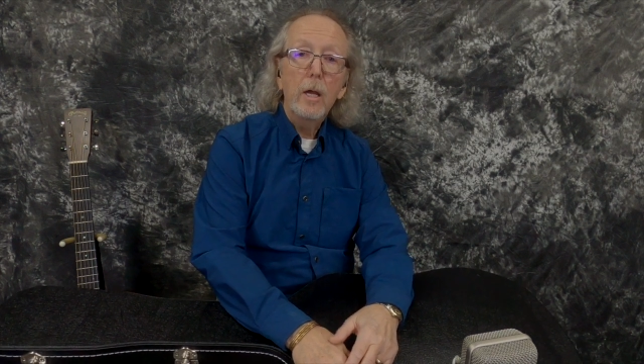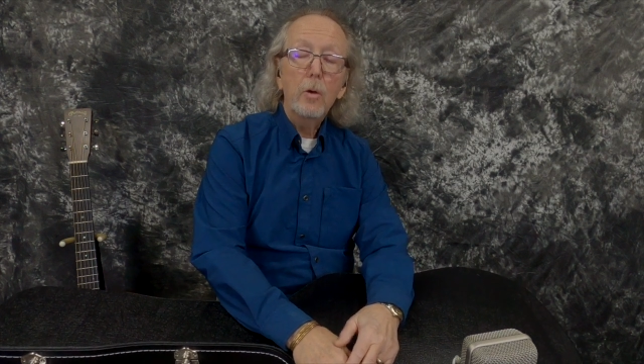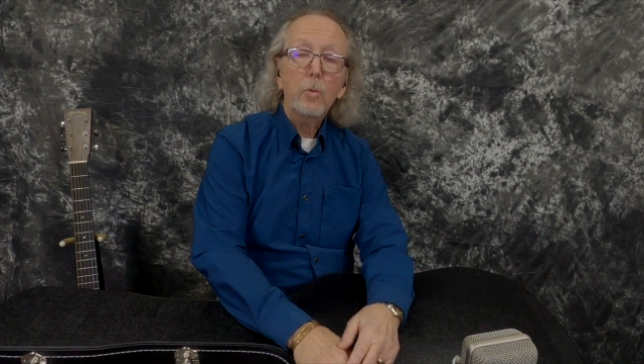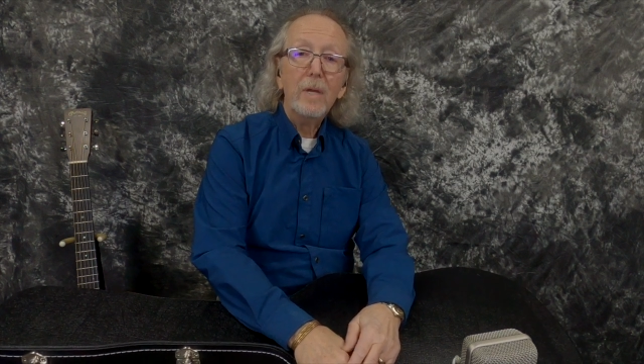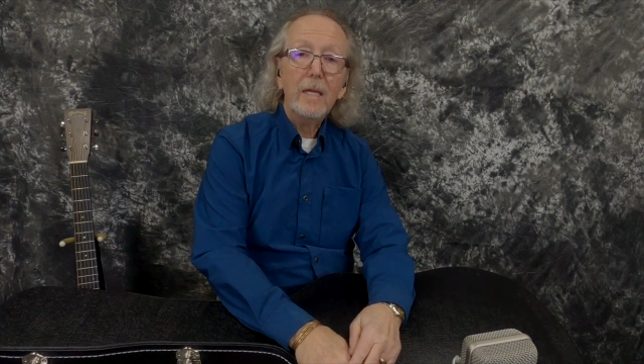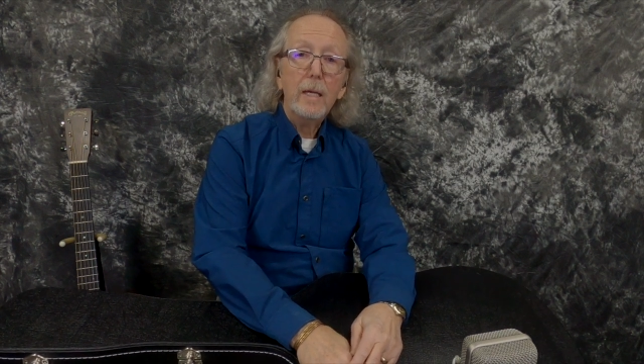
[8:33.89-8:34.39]

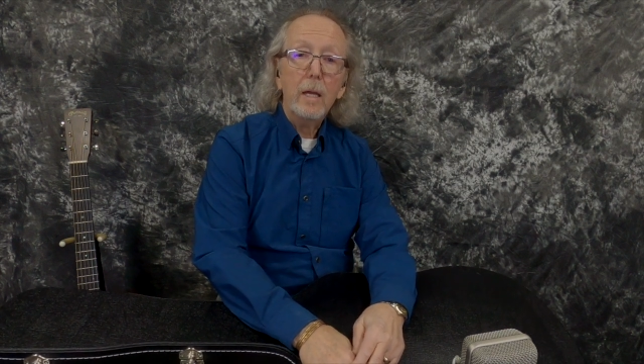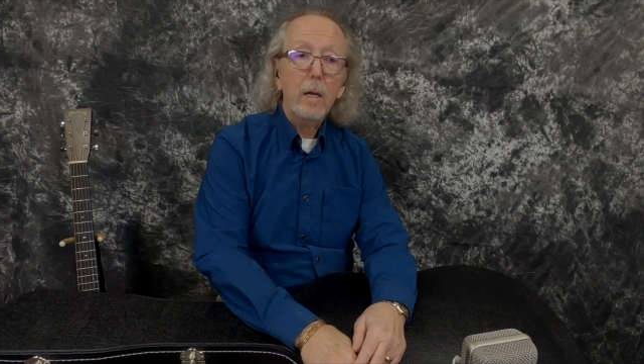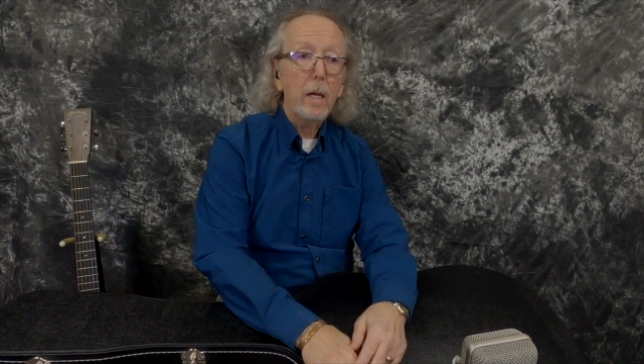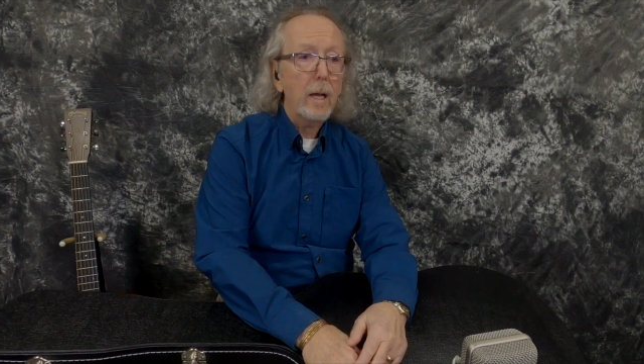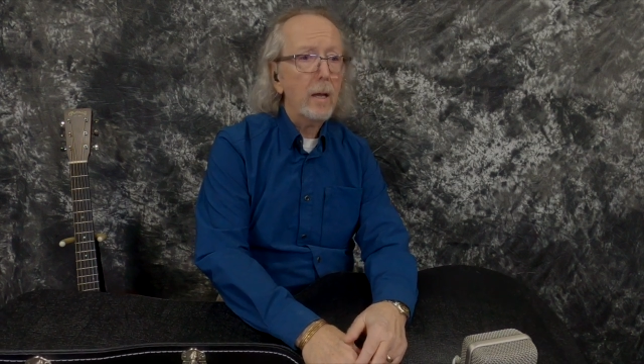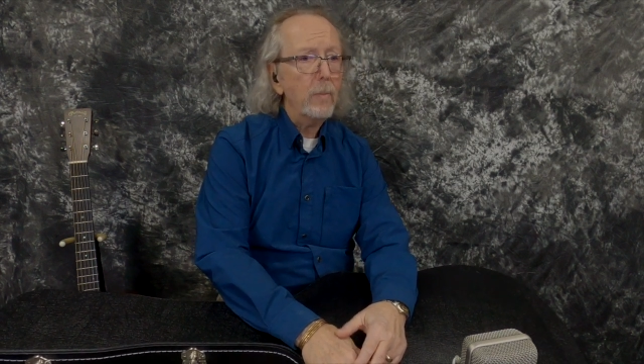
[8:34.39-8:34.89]
We, uh,
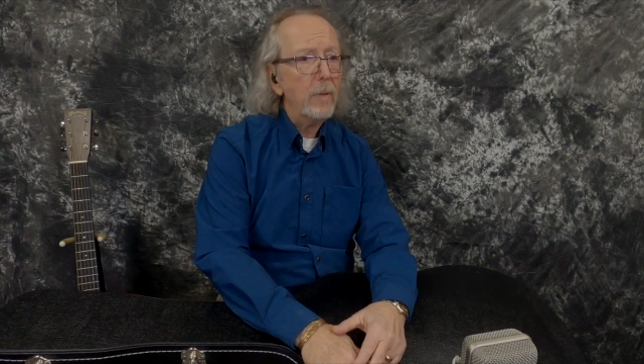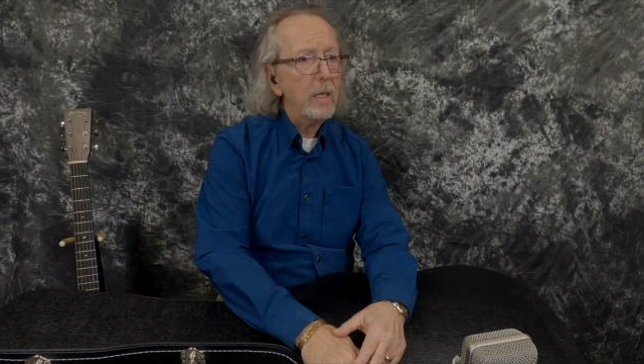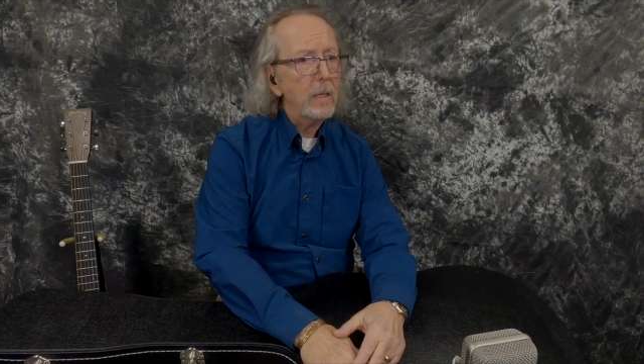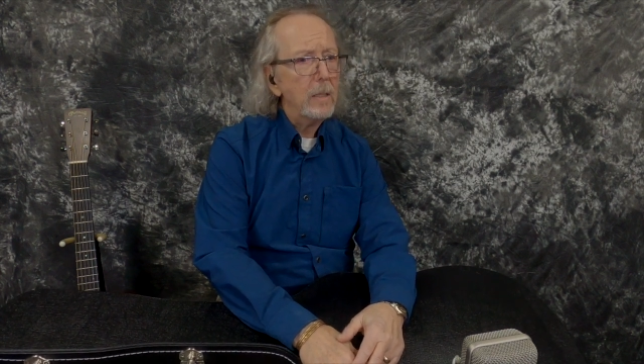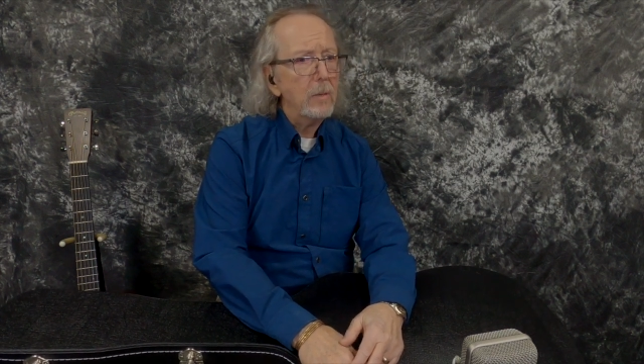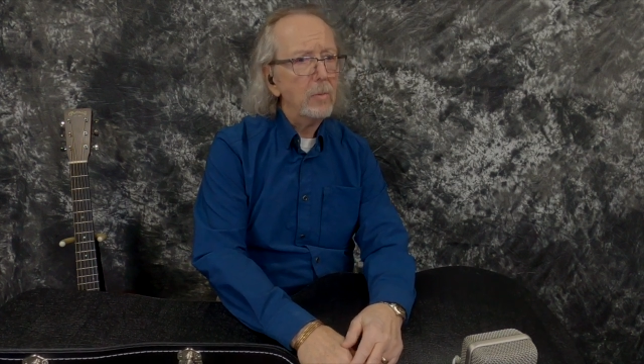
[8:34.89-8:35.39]
how
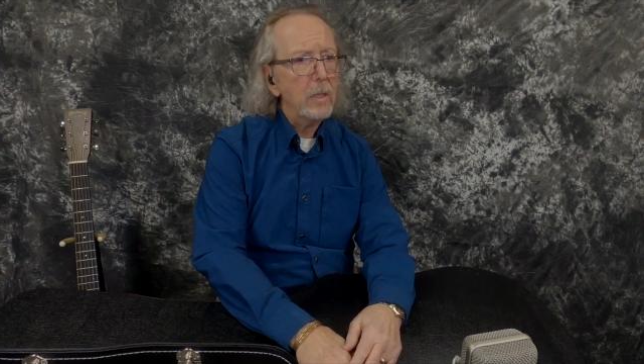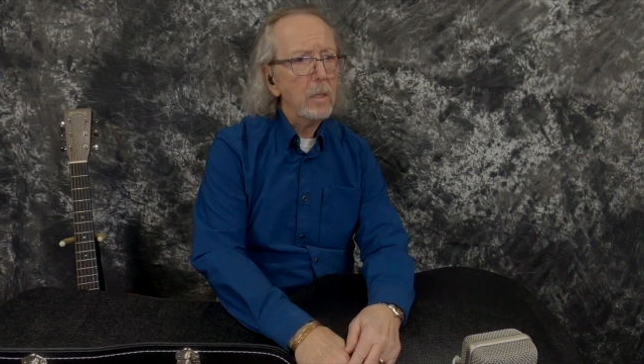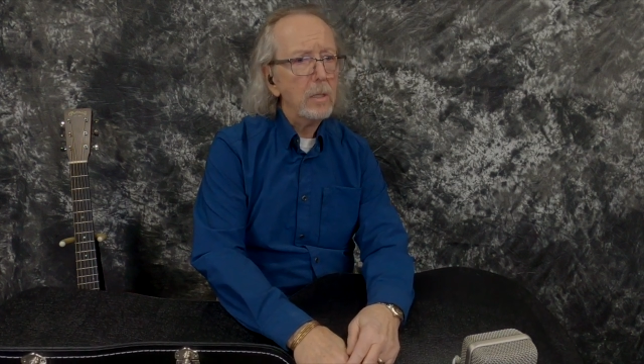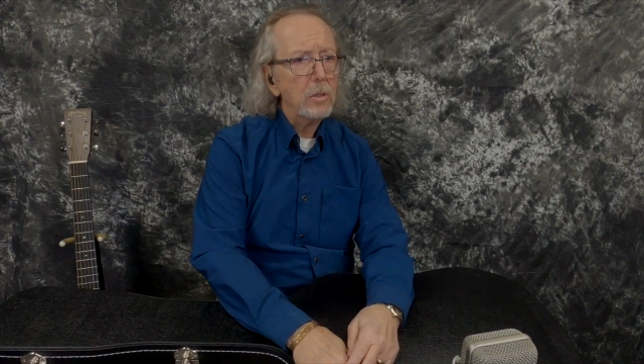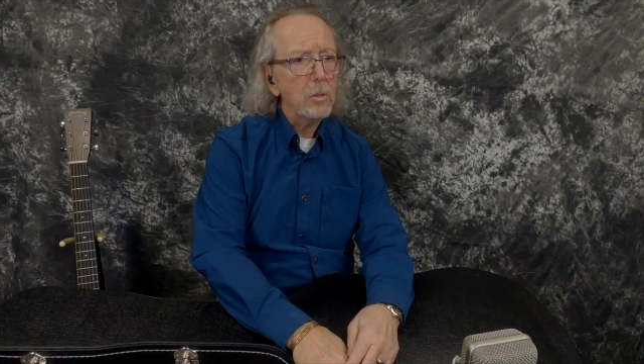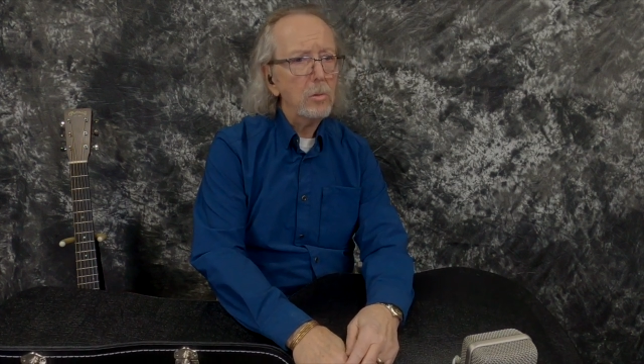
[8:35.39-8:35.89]
many did we
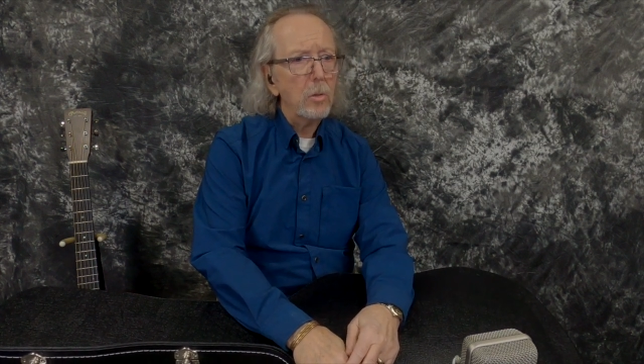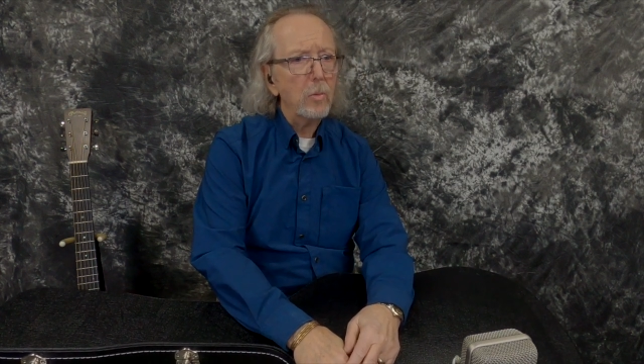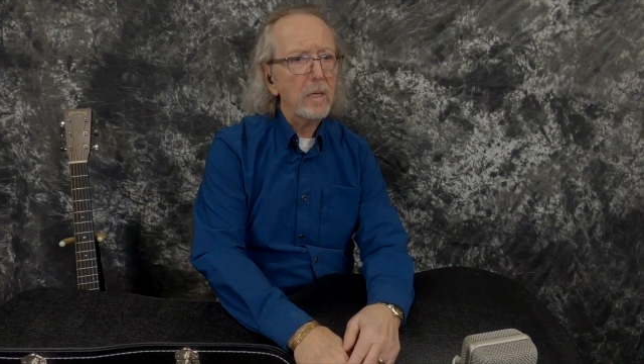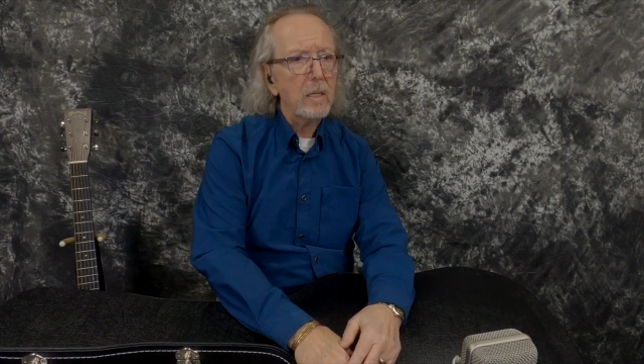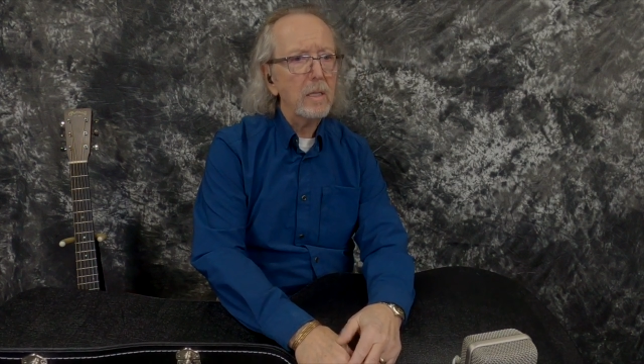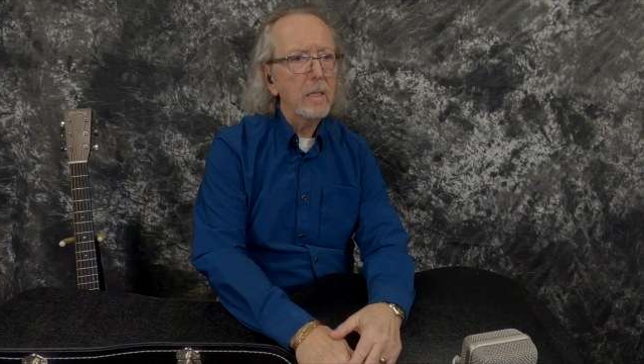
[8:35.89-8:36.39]
get to? Are
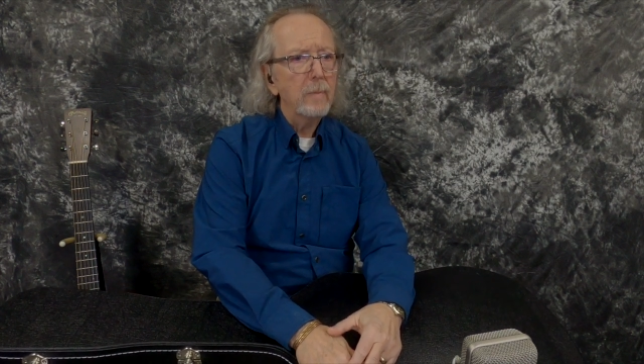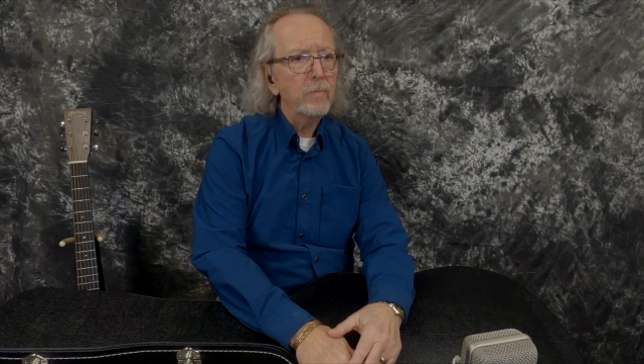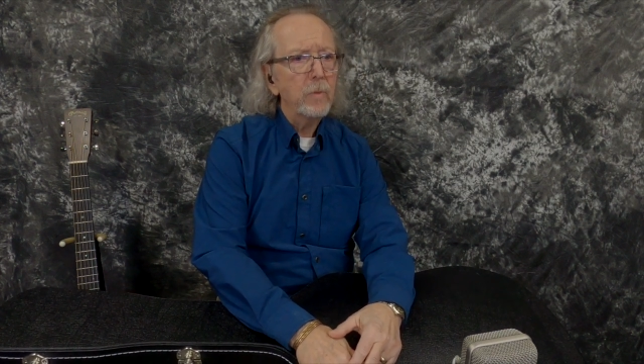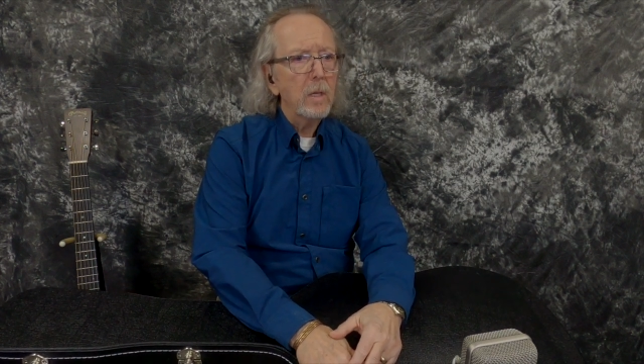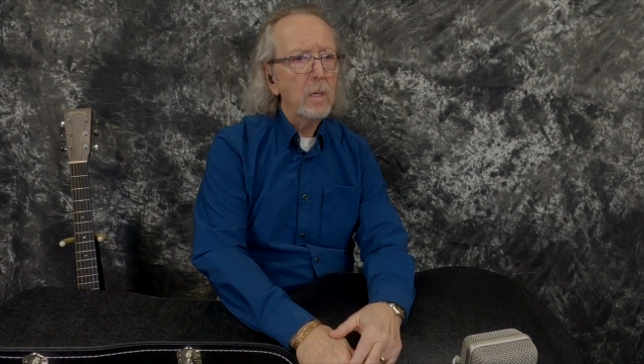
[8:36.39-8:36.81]
we? Oh,